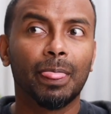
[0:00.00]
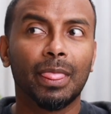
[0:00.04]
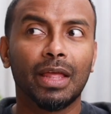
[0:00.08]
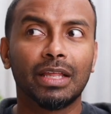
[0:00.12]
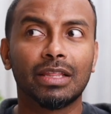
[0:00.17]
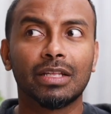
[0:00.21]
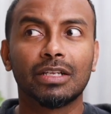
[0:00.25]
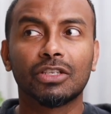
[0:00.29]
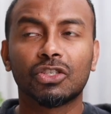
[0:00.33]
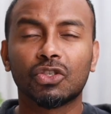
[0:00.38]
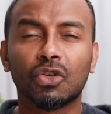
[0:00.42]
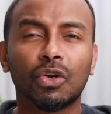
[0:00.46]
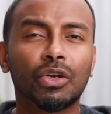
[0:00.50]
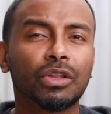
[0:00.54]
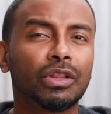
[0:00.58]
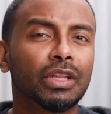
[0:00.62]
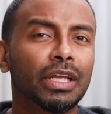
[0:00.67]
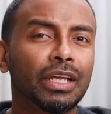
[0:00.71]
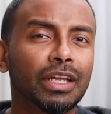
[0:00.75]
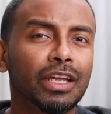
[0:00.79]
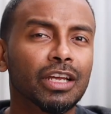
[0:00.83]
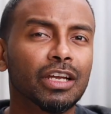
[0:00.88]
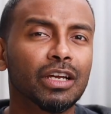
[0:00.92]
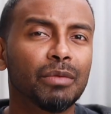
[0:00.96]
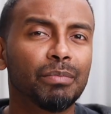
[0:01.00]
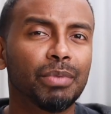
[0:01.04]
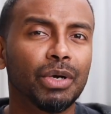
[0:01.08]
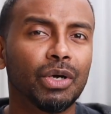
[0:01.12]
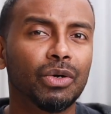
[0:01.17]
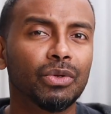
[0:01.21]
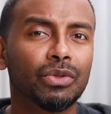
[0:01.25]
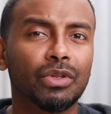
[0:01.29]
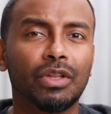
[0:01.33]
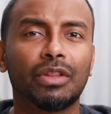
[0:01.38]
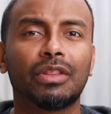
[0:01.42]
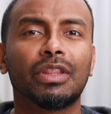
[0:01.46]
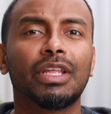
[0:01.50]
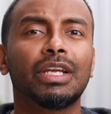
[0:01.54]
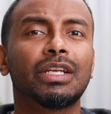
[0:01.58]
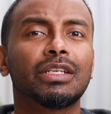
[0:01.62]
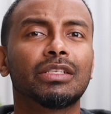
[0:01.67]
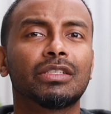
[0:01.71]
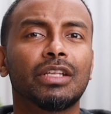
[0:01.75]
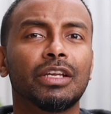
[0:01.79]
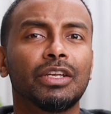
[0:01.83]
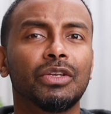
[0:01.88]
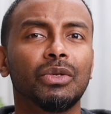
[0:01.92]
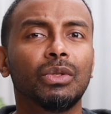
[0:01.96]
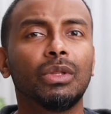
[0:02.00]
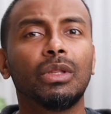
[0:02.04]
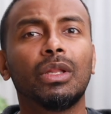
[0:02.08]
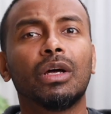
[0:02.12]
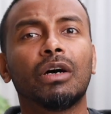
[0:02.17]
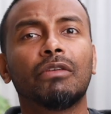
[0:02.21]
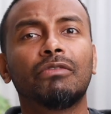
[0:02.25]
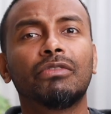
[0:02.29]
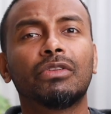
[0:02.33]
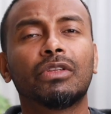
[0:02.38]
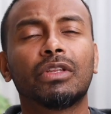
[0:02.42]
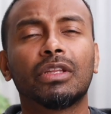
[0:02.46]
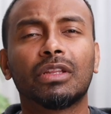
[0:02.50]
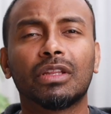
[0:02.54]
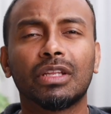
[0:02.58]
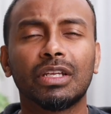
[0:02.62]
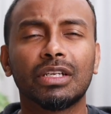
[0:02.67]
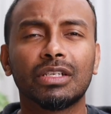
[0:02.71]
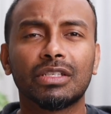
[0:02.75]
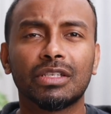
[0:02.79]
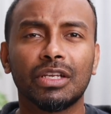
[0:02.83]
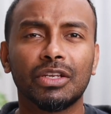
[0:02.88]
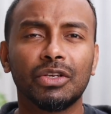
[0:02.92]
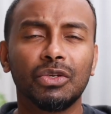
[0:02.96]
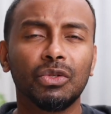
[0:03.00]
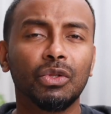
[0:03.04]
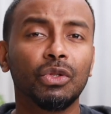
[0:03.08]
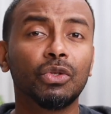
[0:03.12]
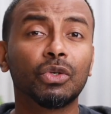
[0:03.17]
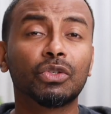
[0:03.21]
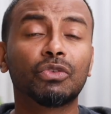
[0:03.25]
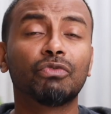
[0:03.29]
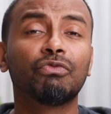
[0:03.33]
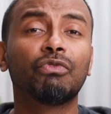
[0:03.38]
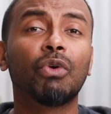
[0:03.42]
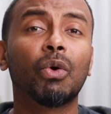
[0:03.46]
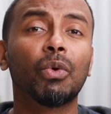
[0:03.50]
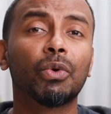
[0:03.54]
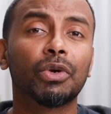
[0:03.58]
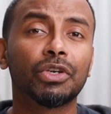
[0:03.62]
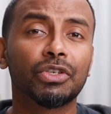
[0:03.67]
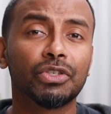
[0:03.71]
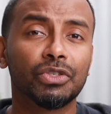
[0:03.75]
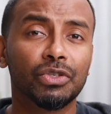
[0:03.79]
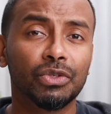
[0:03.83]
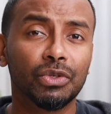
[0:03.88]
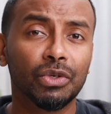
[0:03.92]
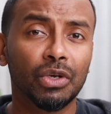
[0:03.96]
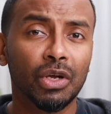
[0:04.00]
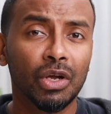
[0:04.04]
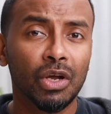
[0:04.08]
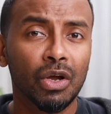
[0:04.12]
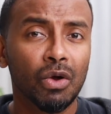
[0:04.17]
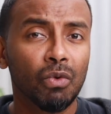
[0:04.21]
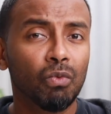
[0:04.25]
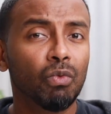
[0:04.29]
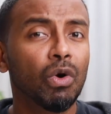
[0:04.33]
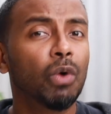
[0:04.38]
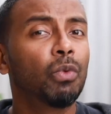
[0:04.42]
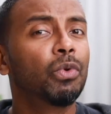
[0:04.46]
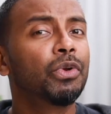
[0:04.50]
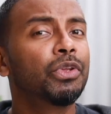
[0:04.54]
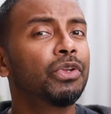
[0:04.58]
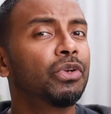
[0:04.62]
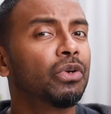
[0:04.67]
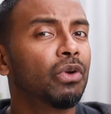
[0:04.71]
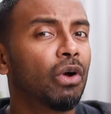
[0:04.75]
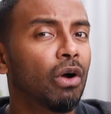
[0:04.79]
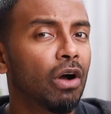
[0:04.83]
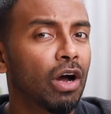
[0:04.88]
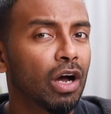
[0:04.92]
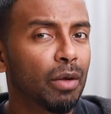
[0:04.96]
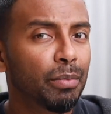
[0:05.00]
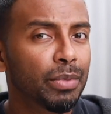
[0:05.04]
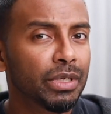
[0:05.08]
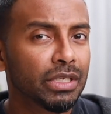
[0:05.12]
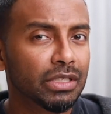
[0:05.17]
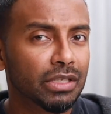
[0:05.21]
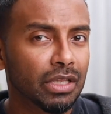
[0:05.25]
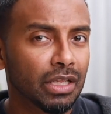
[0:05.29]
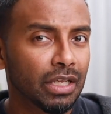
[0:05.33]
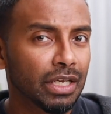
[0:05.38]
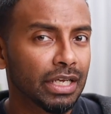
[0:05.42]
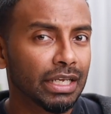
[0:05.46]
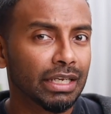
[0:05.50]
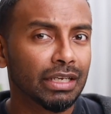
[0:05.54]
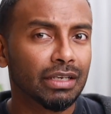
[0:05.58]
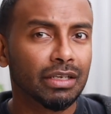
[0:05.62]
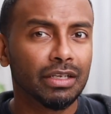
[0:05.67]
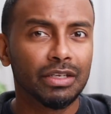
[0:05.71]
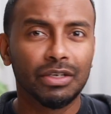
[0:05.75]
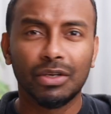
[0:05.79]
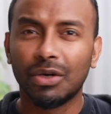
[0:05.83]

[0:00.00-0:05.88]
And then start thinking about the things that you loved, the things that you looked forward to. What were your hobbies like?